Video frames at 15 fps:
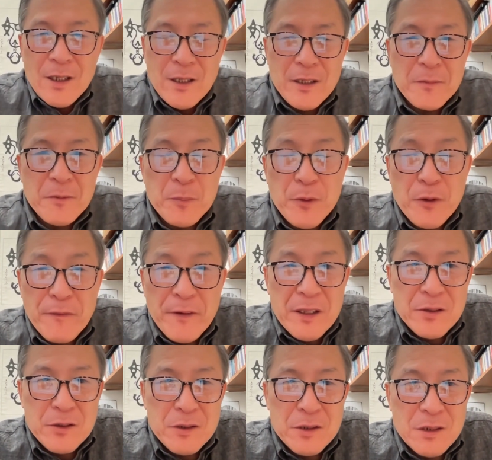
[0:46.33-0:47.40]
am a
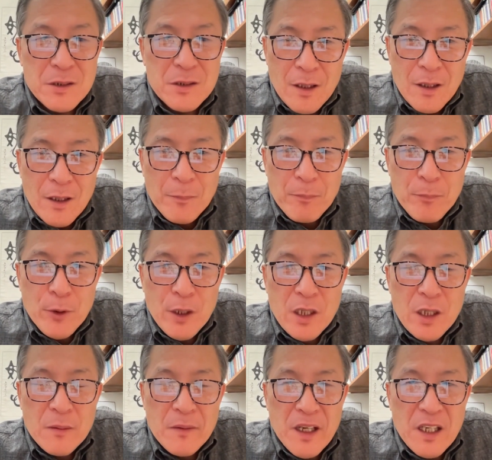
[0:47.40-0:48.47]
professor at
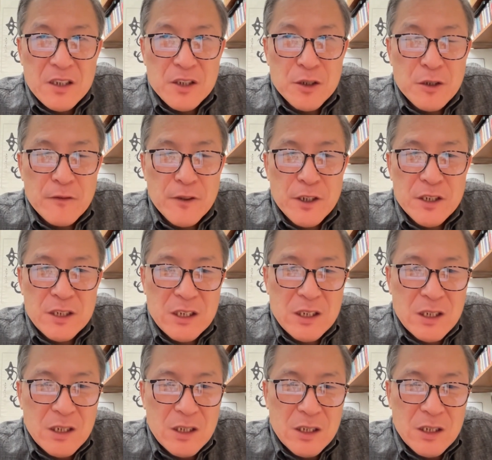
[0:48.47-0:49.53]
Brigham Young
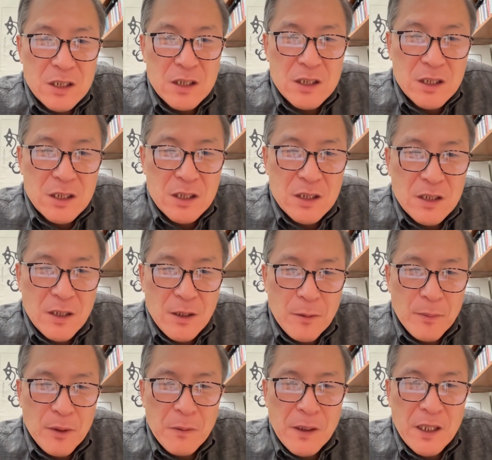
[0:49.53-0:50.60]
University,
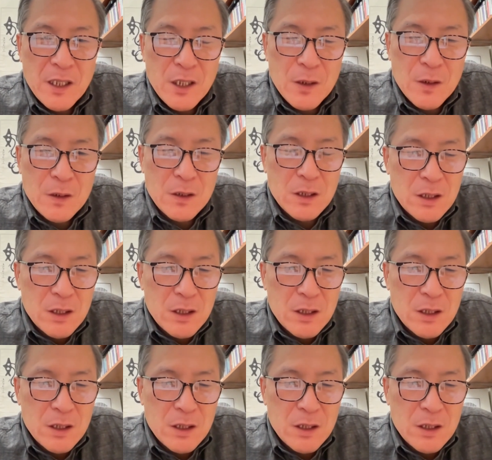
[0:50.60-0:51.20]
BYU.